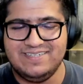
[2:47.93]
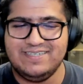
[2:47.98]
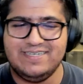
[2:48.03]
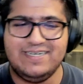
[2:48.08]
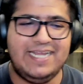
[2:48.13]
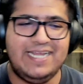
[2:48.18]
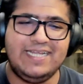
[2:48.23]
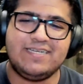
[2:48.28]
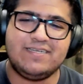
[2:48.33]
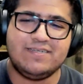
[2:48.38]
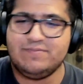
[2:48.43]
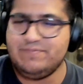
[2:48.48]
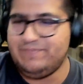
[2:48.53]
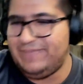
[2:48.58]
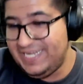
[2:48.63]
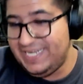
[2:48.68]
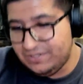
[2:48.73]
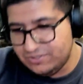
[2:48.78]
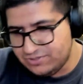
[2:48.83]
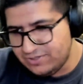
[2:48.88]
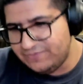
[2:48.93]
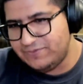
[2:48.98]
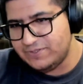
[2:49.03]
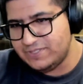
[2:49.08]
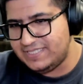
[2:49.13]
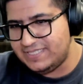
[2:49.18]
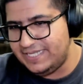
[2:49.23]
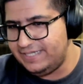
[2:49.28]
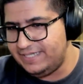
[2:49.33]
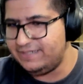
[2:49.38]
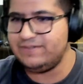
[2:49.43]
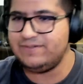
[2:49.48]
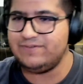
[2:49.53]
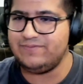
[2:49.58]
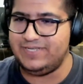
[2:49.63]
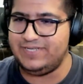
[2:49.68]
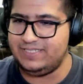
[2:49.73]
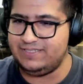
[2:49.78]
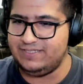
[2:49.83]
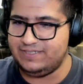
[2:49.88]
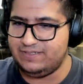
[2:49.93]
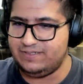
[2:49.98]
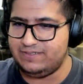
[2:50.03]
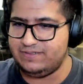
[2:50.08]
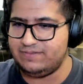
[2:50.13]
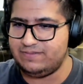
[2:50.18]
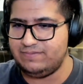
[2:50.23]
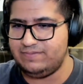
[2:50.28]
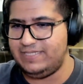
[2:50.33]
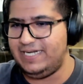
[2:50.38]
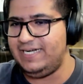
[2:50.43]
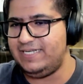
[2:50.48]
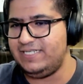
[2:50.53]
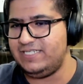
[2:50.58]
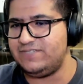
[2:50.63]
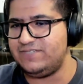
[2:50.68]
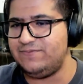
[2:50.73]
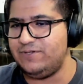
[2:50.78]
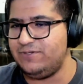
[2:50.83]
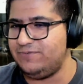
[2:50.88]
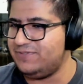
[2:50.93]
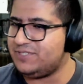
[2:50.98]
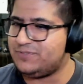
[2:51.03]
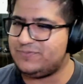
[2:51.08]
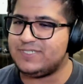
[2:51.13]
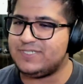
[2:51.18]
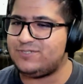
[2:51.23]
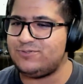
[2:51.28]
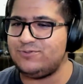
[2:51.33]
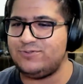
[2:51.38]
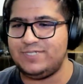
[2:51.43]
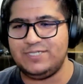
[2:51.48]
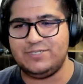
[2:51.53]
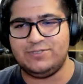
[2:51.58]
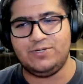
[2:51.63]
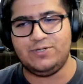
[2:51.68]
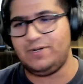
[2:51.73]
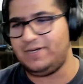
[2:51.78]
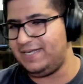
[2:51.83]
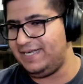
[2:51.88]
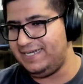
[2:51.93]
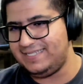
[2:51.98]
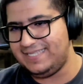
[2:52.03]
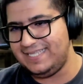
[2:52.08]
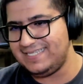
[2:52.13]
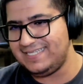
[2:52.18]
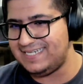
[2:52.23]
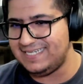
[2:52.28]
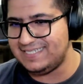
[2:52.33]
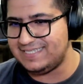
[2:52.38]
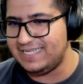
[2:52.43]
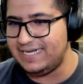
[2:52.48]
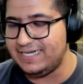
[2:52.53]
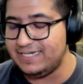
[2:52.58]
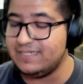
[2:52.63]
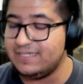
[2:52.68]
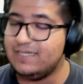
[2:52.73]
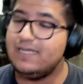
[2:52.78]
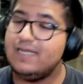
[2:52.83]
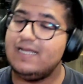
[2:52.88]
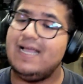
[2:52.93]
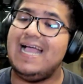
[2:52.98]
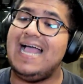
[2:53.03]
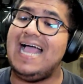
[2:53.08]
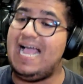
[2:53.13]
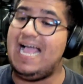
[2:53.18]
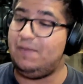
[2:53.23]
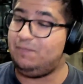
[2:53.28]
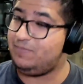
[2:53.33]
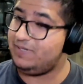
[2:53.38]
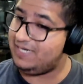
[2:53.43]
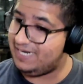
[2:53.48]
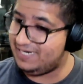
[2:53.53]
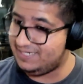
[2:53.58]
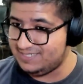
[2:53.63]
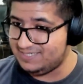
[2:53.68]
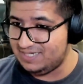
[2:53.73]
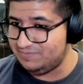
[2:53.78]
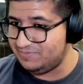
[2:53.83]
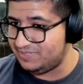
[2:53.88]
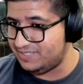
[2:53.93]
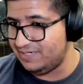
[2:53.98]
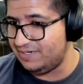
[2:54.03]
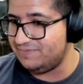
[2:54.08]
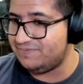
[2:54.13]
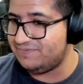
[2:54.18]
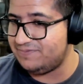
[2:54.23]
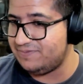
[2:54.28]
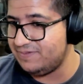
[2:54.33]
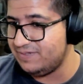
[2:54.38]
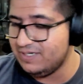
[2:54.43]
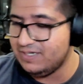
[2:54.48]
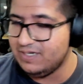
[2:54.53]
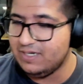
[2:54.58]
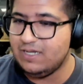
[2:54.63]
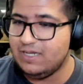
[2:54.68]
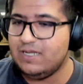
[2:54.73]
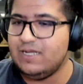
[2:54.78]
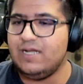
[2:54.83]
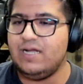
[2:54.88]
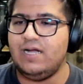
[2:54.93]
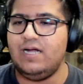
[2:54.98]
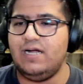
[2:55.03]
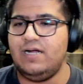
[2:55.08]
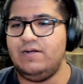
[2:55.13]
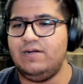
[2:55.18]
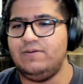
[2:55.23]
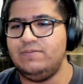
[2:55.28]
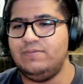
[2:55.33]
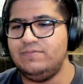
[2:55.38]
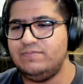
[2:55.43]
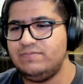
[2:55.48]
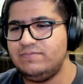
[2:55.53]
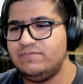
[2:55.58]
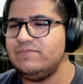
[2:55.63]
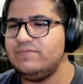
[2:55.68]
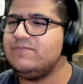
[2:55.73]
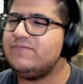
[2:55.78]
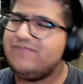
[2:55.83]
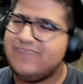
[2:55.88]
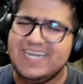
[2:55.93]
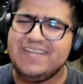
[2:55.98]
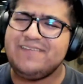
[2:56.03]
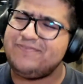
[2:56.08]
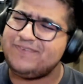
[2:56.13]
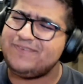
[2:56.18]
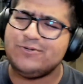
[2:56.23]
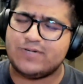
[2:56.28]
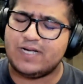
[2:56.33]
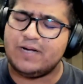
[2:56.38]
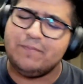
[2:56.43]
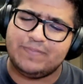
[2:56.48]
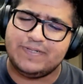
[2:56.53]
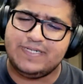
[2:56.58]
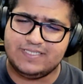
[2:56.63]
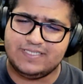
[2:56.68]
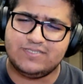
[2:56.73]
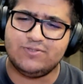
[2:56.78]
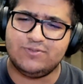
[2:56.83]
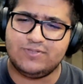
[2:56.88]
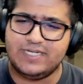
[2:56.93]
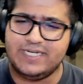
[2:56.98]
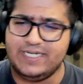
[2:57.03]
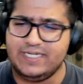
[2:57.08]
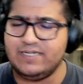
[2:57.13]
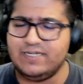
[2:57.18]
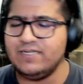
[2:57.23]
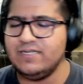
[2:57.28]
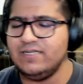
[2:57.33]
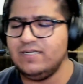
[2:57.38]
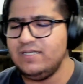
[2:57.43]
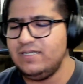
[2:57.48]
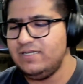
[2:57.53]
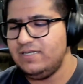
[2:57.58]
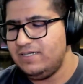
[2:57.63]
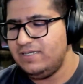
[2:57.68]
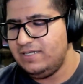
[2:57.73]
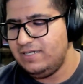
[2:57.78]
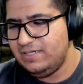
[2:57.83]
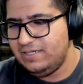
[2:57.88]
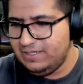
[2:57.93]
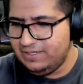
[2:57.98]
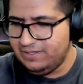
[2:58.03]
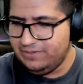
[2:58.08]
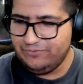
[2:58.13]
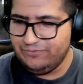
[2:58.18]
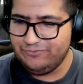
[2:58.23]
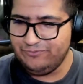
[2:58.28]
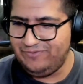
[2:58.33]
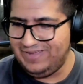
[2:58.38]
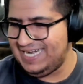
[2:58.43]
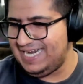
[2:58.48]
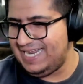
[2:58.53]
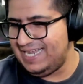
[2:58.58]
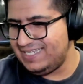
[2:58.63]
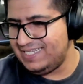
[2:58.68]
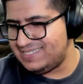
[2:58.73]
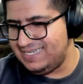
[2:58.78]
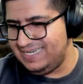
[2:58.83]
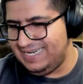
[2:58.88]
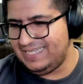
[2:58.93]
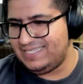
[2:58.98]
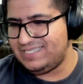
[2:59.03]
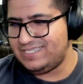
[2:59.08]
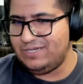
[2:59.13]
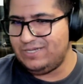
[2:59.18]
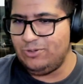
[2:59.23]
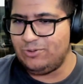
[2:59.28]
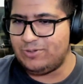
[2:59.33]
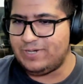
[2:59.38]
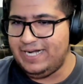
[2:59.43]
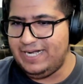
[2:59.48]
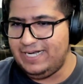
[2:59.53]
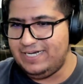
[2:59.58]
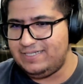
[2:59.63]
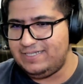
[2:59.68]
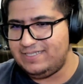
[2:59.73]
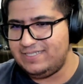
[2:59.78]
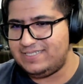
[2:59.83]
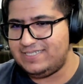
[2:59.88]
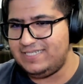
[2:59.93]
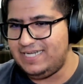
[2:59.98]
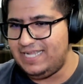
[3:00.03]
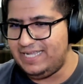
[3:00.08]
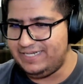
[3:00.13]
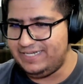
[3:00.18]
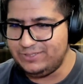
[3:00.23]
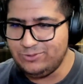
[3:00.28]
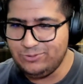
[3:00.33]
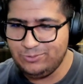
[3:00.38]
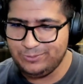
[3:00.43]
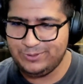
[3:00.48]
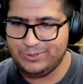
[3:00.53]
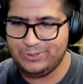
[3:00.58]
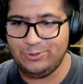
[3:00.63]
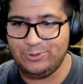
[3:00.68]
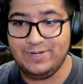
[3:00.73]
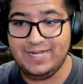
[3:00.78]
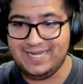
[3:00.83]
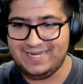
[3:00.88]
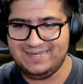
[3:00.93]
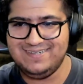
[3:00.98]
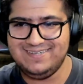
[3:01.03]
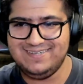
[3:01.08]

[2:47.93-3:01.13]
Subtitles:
Like Microsoft was there, whether that is for Visual Studio, .NET, things like that. Apple had some stuff. Very few companies though, right? Whereas let's look at the scenario today.